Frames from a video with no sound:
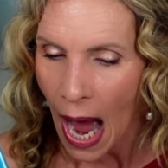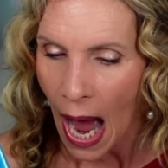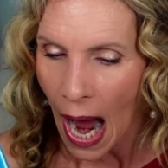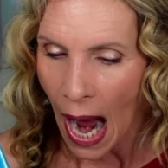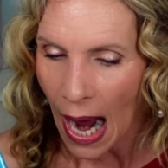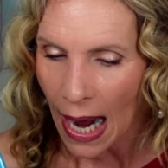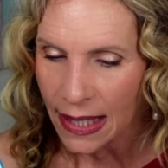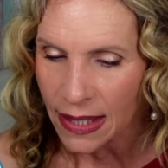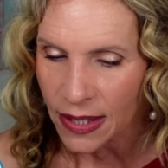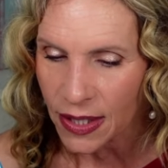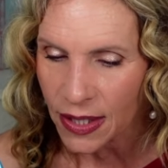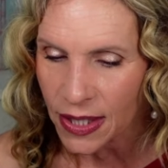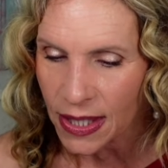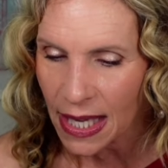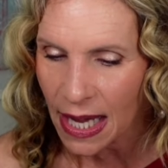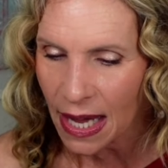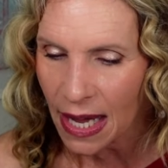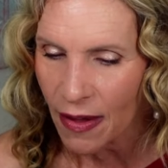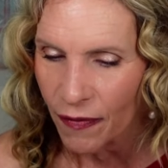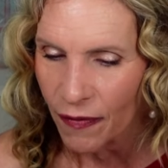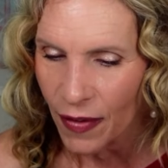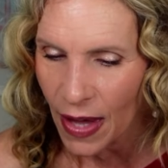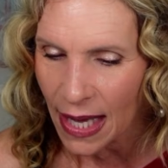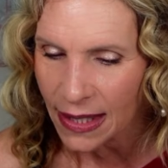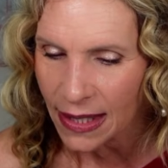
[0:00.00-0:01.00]
I see
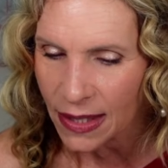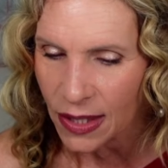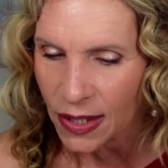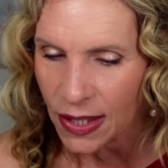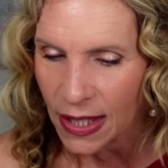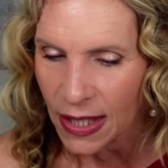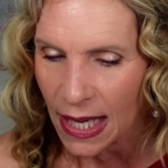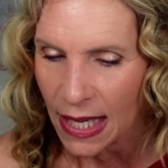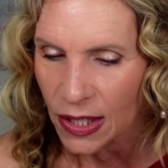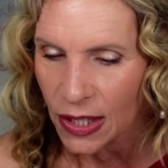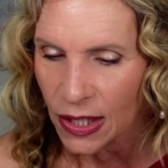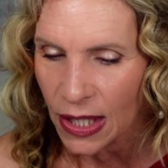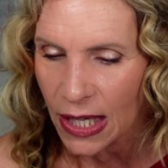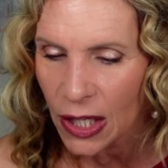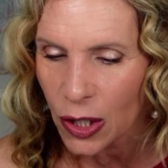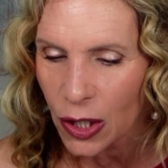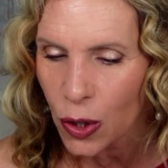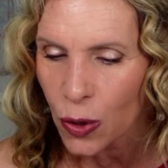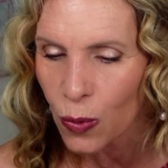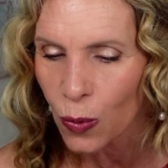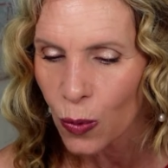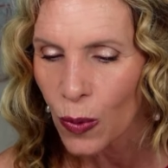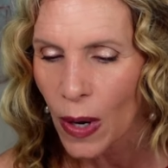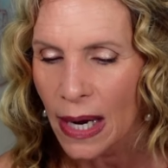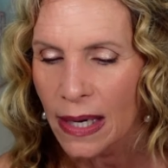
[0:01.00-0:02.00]
Yvette says, Can you
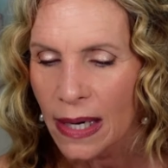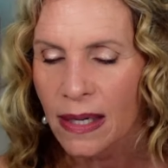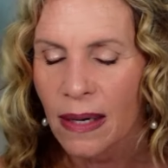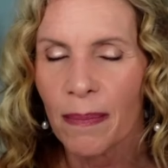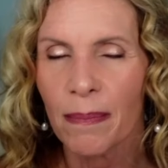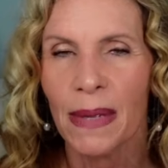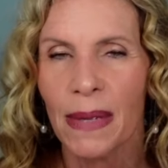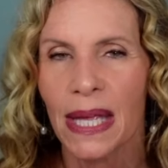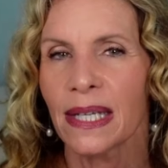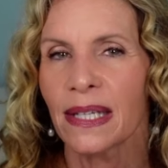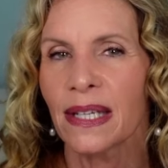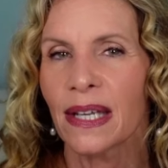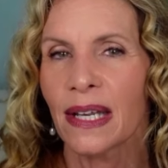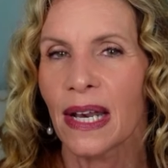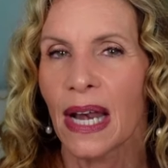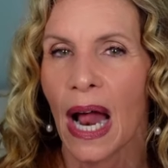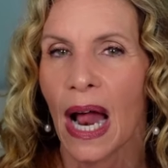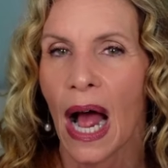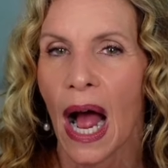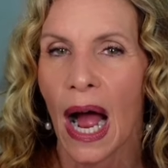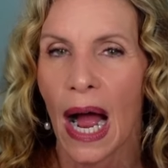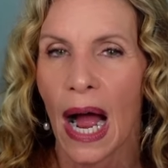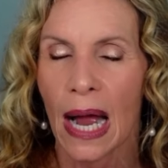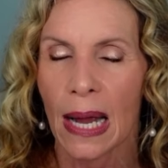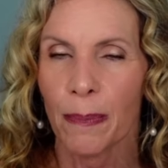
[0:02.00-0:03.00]
recommend an
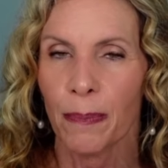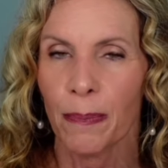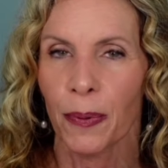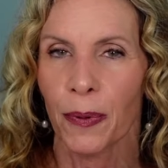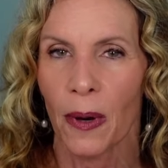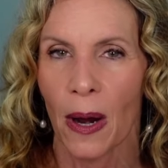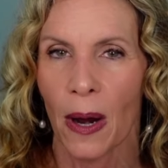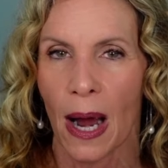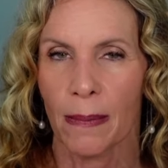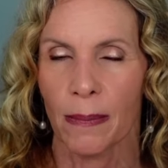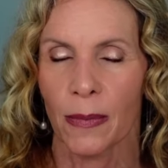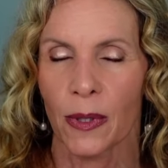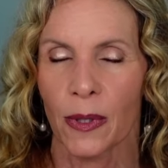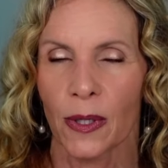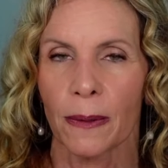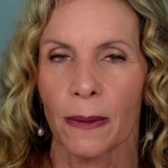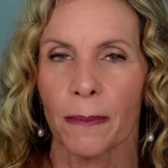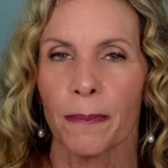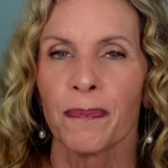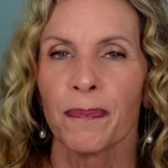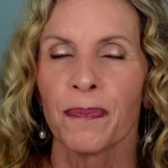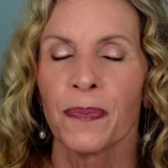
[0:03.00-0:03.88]
eye primer?